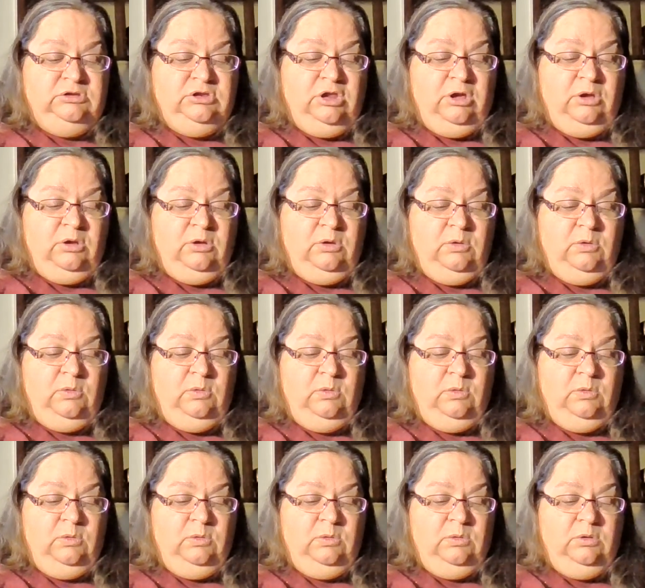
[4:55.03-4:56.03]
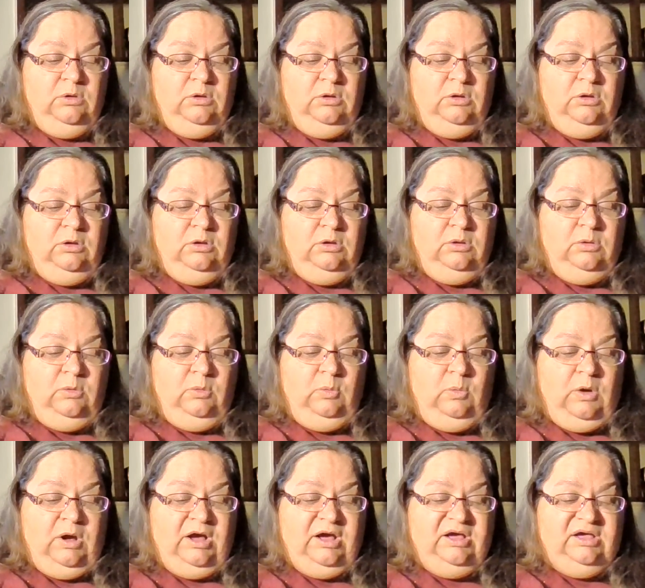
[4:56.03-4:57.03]
no
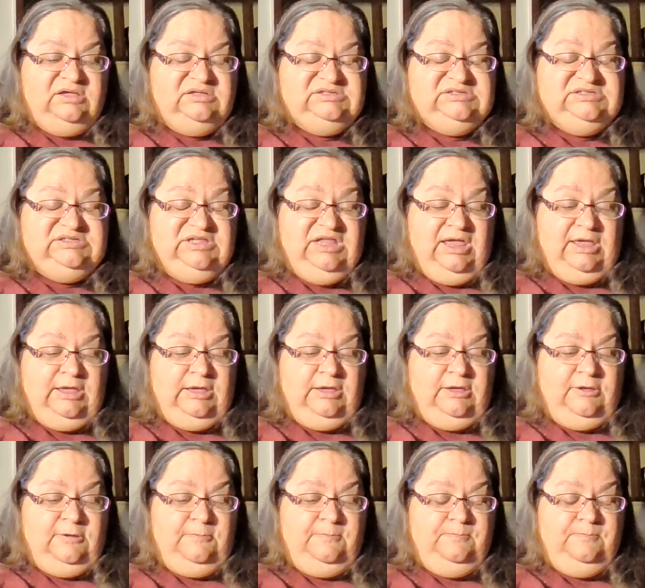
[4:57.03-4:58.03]
wise slay it."